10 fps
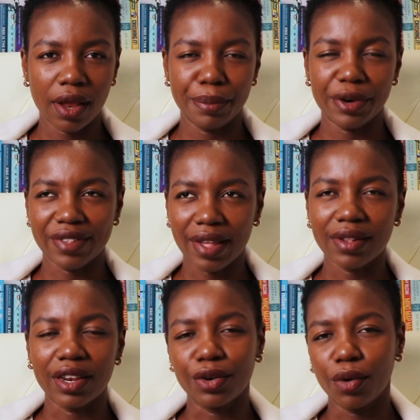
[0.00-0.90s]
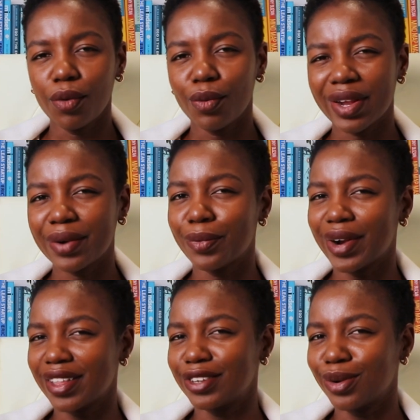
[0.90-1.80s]
precisely know what
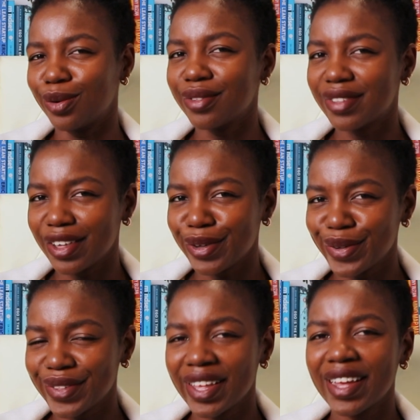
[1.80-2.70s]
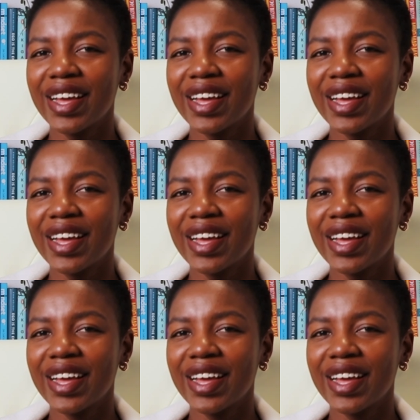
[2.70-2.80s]
are the tools they use,